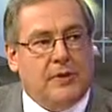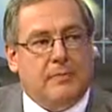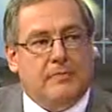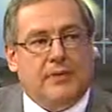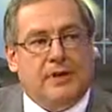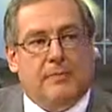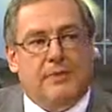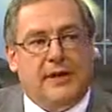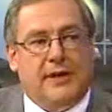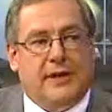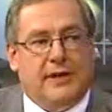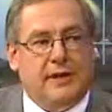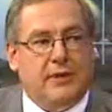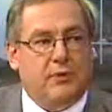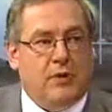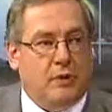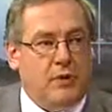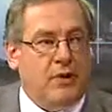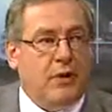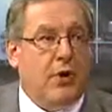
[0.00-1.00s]
implementing
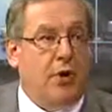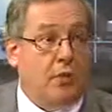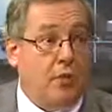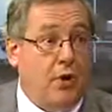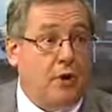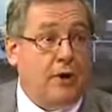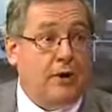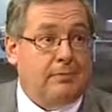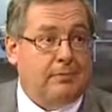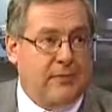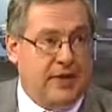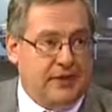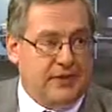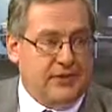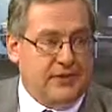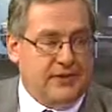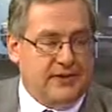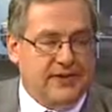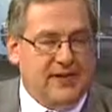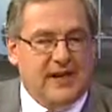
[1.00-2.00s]
what we call water
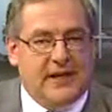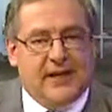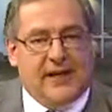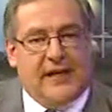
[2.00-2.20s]
budgets.